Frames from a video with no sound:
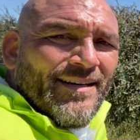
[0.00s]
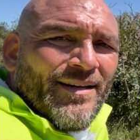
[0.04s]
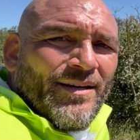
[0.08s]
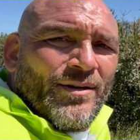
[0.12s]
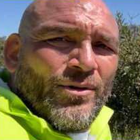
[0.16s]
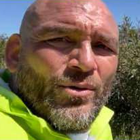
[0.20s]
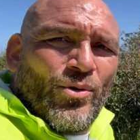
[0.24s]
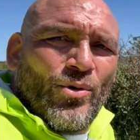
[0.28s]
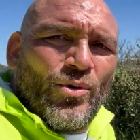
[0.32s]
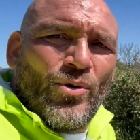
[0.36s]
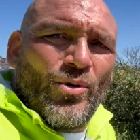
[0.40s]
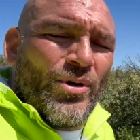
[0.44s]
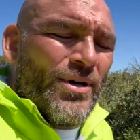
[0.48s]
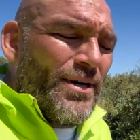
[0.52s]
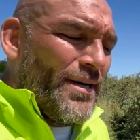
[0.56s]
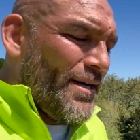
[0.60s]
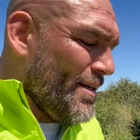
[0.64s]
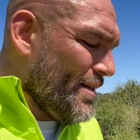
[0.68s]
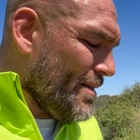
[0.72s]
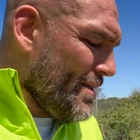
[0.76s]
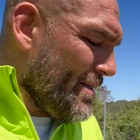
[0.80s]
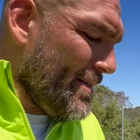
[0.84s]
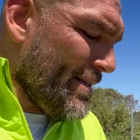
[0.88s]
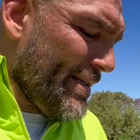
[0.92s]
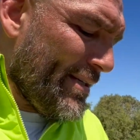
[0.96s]
Whew,
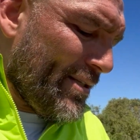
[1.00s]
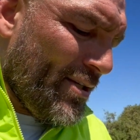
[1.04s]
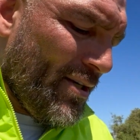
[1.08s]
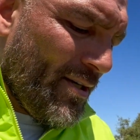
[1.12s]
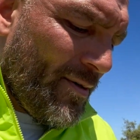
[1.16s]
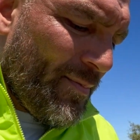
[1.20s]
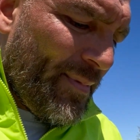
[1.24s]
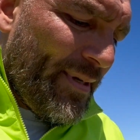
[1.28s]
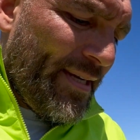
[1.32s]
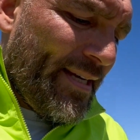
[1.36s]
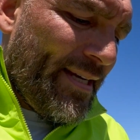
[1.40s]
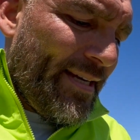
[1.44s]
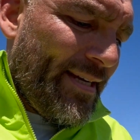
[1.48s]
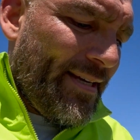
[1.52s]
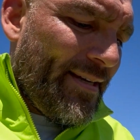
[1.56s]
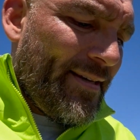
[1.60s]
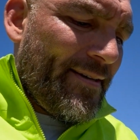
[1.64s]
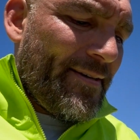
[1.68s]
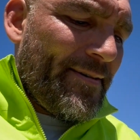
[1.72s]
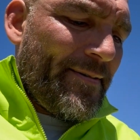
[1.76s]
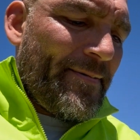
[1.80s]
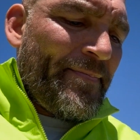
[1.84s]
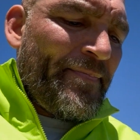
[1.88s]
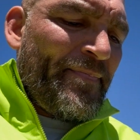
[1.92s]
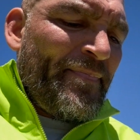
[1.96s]
it took me
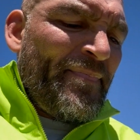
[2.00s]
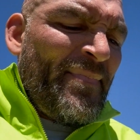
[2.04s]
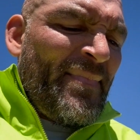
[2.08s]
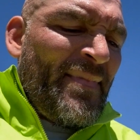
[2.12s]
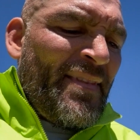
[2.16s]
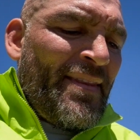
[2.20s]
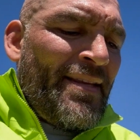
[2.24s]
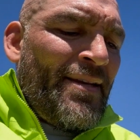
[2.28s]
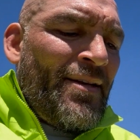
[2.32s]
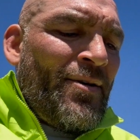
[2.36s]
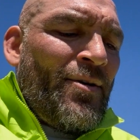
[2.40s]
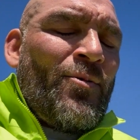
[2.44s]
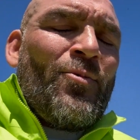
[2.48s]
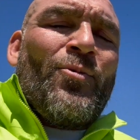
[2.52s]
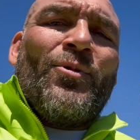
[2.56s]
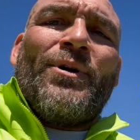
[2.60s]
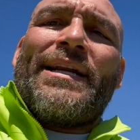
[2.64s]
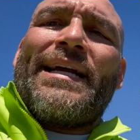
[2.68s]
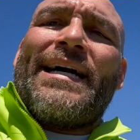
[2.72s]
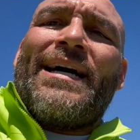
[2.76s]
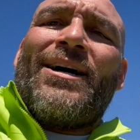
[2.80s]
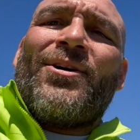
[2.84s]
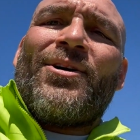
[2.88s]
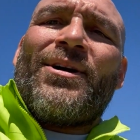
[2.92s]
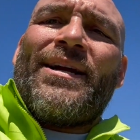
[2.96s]
1
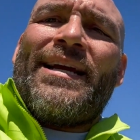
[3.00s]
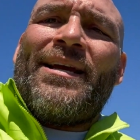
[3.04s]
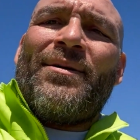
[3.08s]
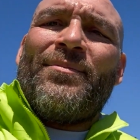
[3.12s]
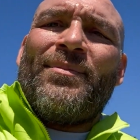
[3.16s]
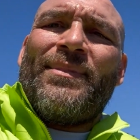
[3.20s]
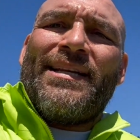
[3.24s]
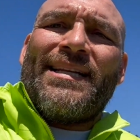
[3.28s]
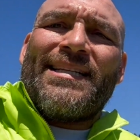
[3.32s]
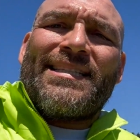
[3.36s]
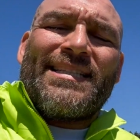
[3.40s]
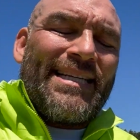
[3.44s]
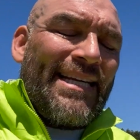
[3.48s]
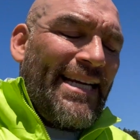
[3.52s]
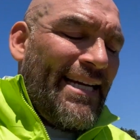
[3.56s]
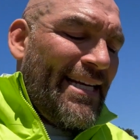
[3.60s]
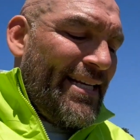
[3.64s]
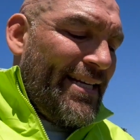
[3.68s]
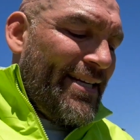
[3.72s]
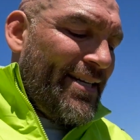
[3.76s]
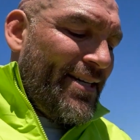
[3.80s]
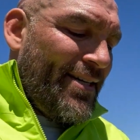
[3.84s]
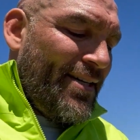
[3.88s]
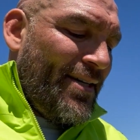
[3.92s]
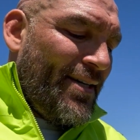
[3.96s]
hour, 8 minutes to get
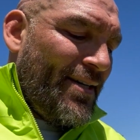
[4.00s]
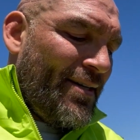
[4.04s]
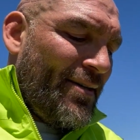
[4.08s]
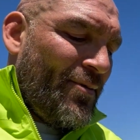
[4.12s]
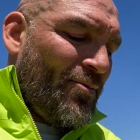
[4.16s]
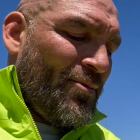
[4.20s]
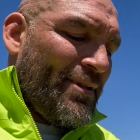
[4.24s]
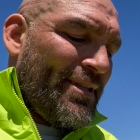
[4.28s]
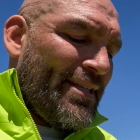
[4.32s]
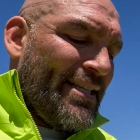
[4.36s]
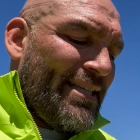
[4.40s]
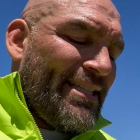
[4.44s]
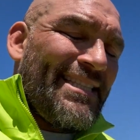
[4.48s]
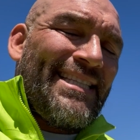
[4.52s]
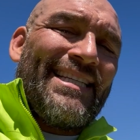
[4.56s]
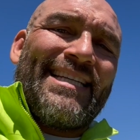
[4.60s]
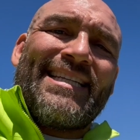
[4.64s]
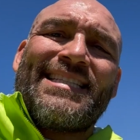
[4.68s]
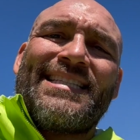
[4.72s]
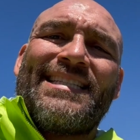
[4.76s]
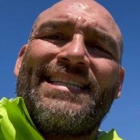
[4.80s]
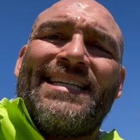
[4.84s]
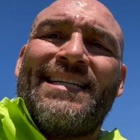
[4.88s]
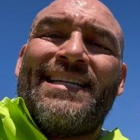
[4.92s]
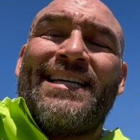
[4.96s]
here with a
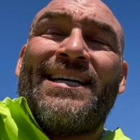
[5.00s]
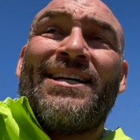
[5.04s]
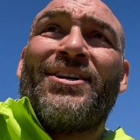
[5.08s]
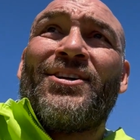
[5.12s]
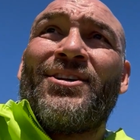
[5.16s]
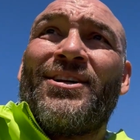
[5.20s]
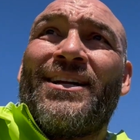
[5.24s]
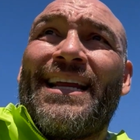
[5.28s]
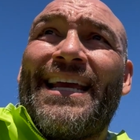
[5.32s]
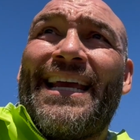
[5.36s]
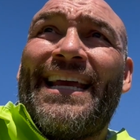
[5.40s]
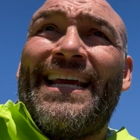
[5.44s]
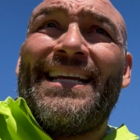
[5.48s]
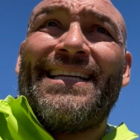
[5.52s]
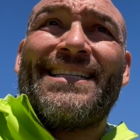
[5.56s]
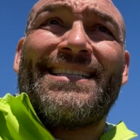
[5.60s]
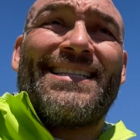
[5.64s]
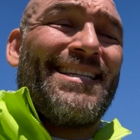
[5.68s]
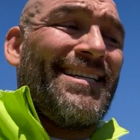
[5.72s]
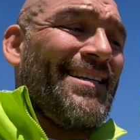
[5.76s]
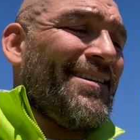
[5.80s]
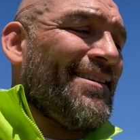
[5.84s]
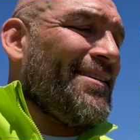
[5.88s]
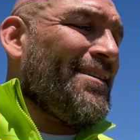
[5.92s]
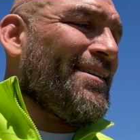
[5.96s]

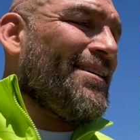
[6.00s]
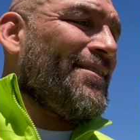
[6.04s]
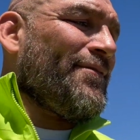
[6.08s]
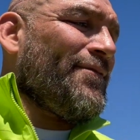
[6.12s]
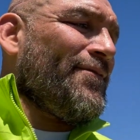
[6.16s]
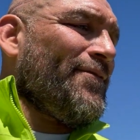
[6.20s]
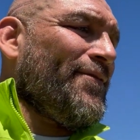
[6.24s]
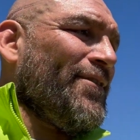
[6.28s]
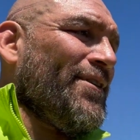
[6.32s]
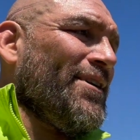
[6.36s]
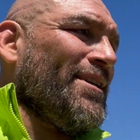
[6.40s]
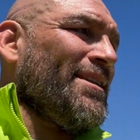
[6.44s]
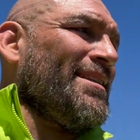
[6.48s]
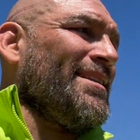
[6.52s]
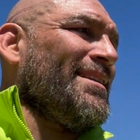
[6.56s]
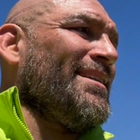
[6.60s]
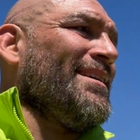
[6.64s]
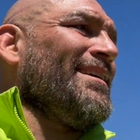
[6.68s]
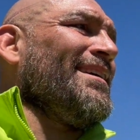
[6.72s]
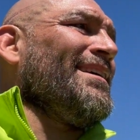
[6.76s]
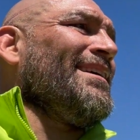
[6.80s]
1,608 foot